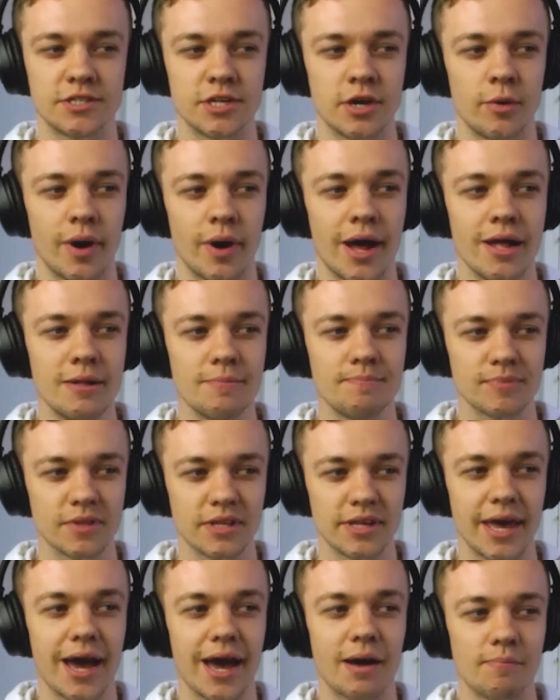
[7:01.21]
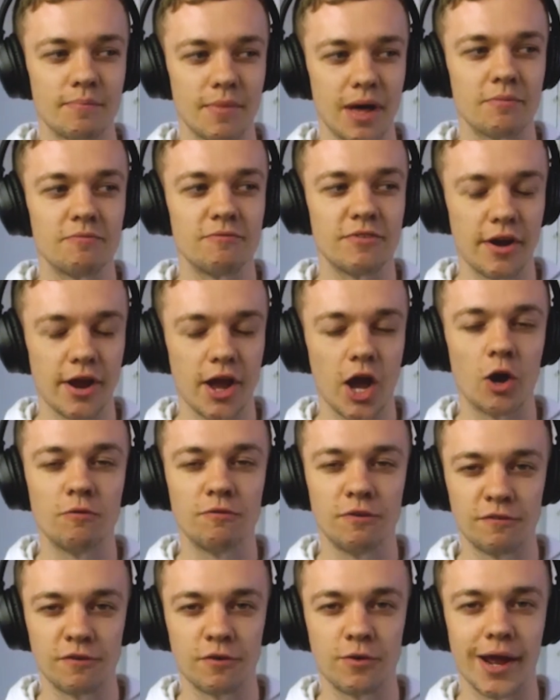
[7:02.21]
So yeah, I'm very
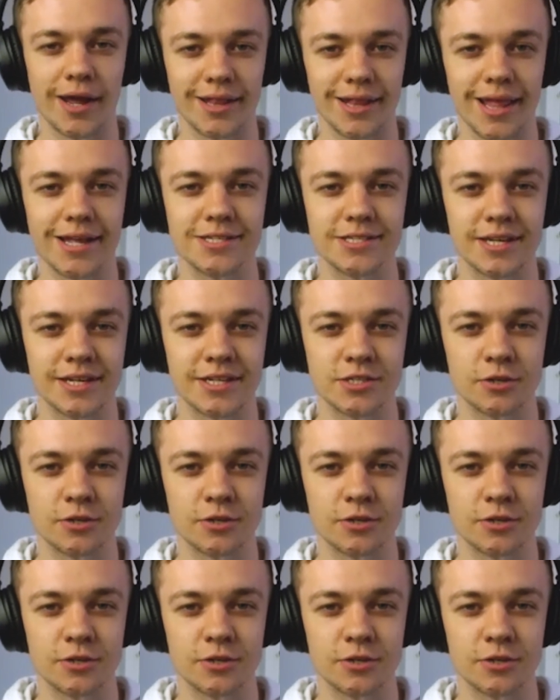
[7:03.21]
hopeful for Ryan Ledson.